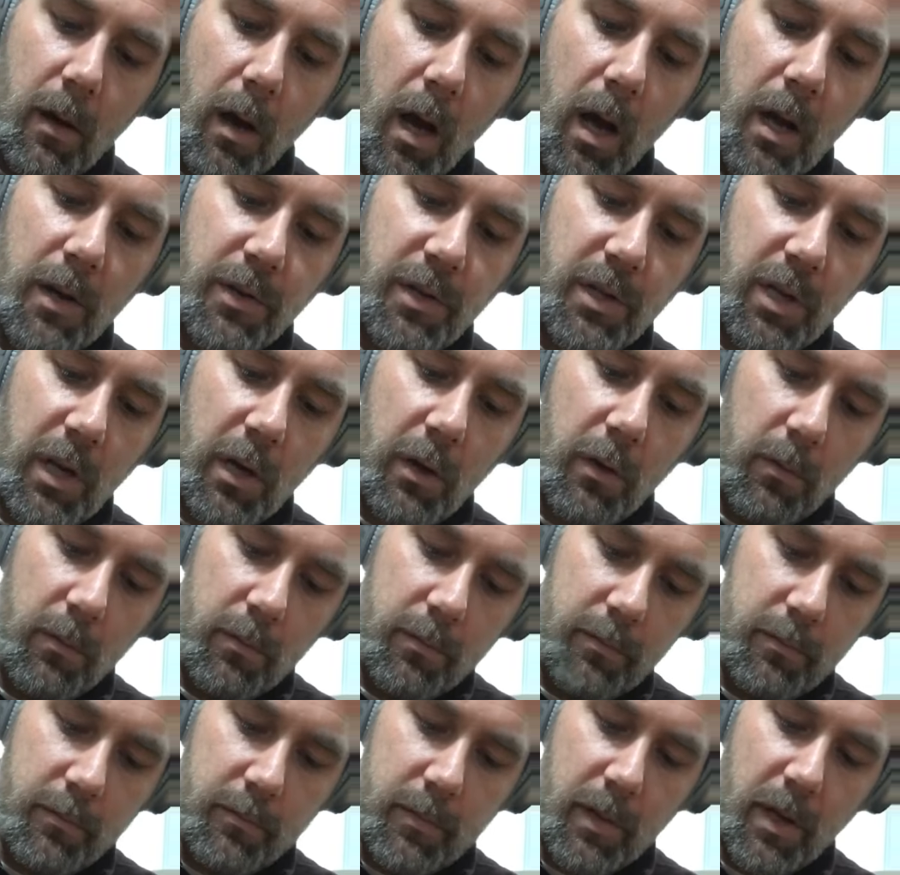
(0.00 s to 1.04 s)
on to
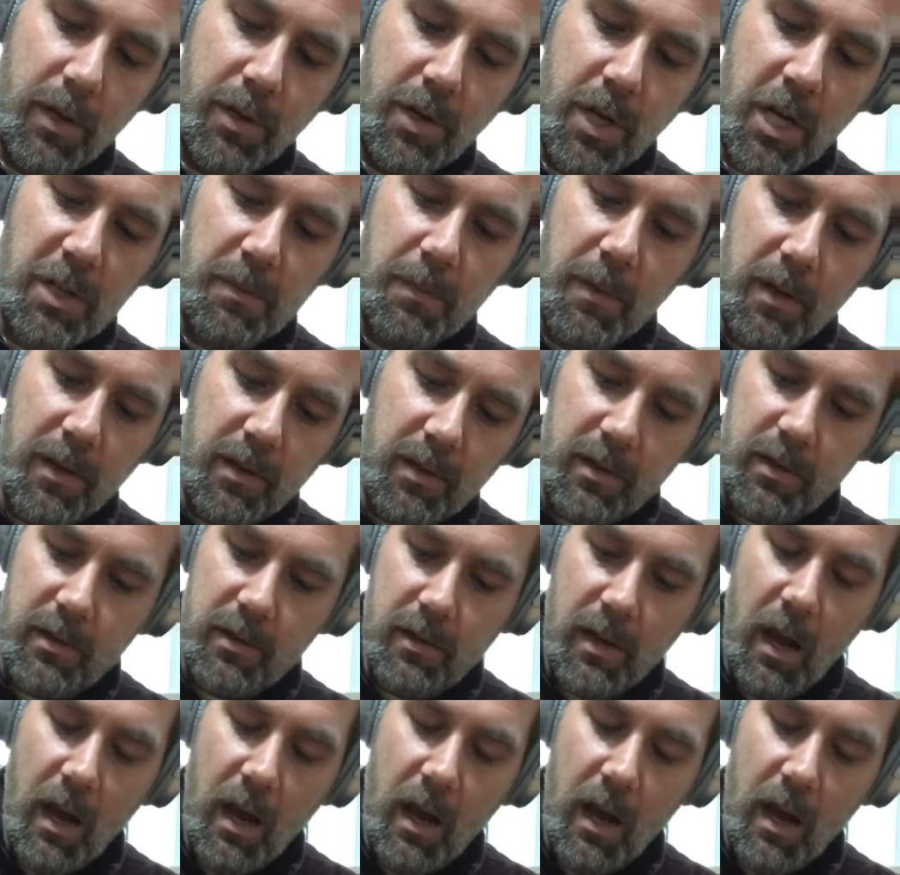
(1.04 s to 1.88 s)
adjustments.